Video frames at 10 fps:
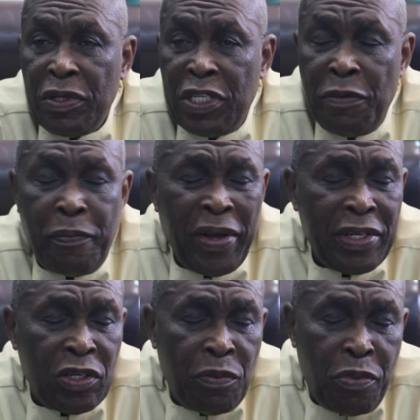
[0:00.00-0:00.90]

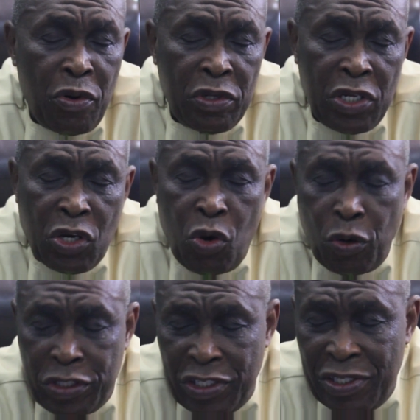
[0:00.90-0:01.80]
depending upon the
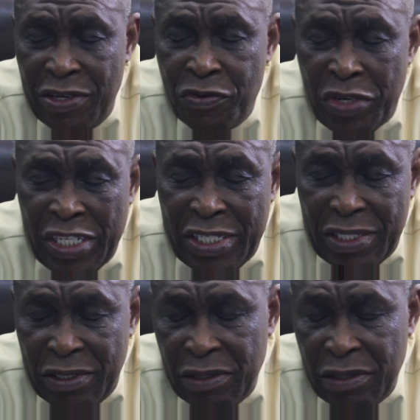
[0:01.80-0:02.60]
courses they read